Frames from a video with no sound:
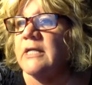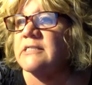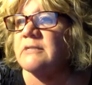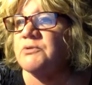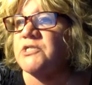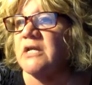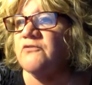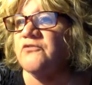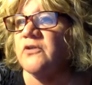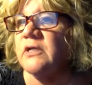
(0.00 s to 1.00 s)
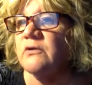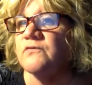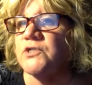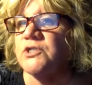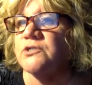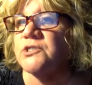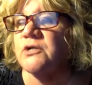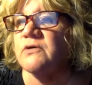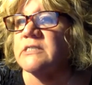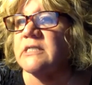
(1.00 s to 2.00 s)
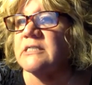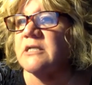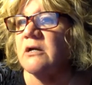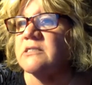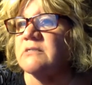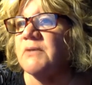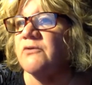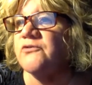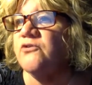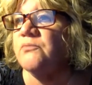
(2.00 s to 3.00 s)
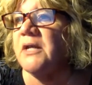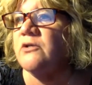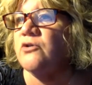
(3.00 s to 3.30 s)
Simple dental filling over 2 years ago has led to constant mouth tooth pain.